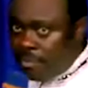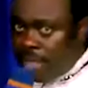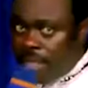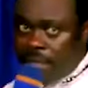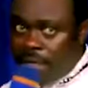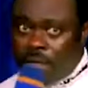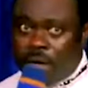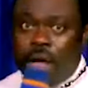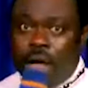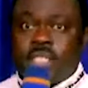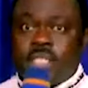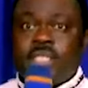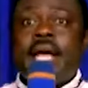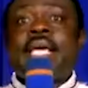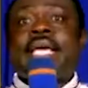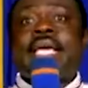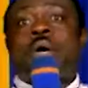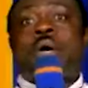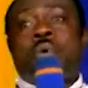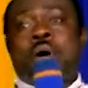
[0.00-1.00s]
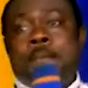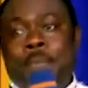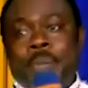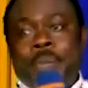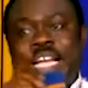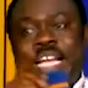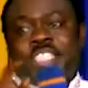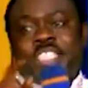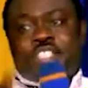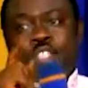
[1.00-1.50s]
God said He will
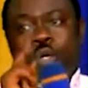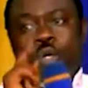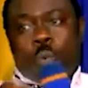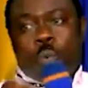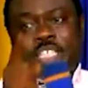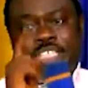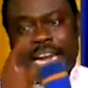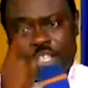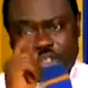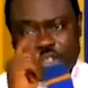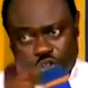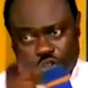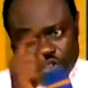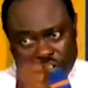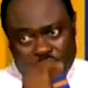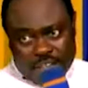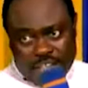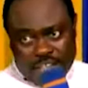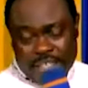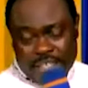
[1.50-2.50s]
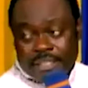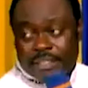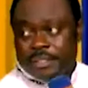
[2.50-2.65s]
bless you without struggling.